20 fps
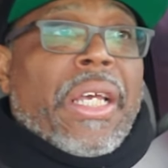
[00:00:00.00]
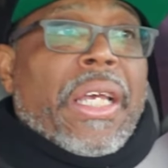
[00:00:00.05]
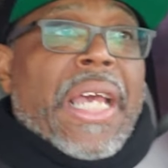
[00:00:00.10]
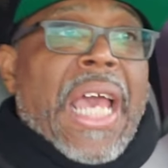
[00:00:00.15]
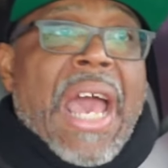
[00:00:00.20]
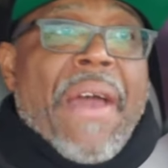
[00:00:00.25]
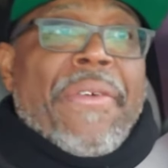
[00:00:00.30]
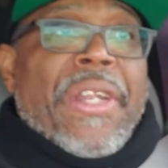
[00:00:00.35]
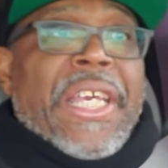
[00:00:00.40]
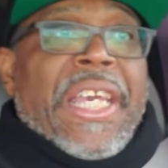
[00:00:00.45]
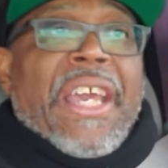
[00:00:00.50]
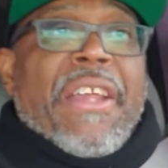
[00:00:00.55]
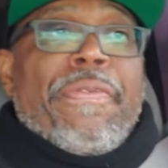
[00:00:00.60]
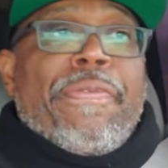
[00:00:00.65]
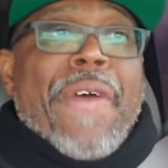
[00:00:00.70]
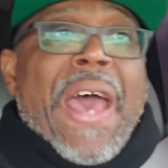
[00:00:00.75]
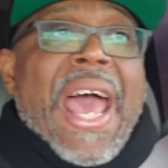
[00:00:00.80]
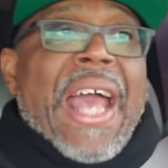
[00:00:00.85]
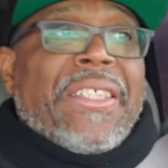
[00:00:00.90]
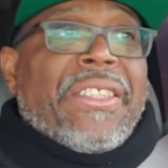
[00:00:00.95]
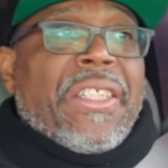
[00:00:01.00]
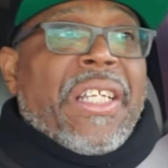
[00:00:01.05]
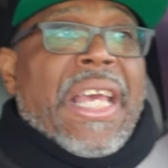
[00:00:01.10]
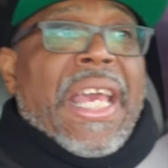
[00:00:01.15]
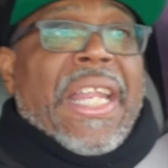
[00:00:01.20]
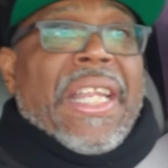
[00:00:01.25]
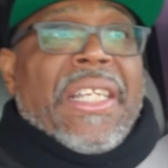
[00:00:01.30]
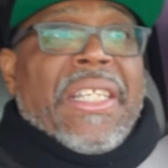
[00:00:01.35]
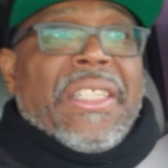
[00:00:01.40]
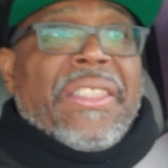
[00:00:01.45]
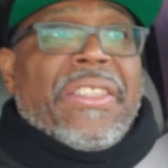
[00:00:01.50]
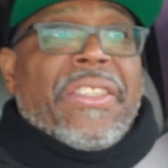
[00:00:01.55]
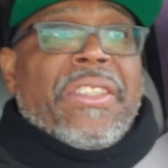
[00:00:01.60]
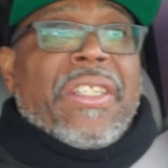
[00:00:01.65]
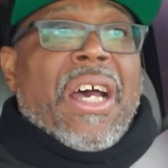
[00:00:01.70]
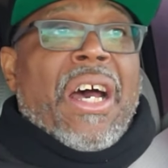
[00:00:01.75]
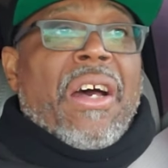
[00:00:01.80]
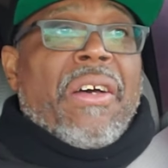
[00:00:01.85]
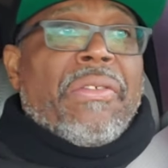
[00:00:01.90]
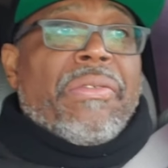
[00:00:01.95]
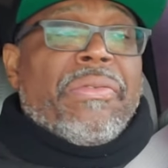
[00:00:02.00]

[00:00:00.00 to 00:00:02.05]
Having to get vaccinated and stuff.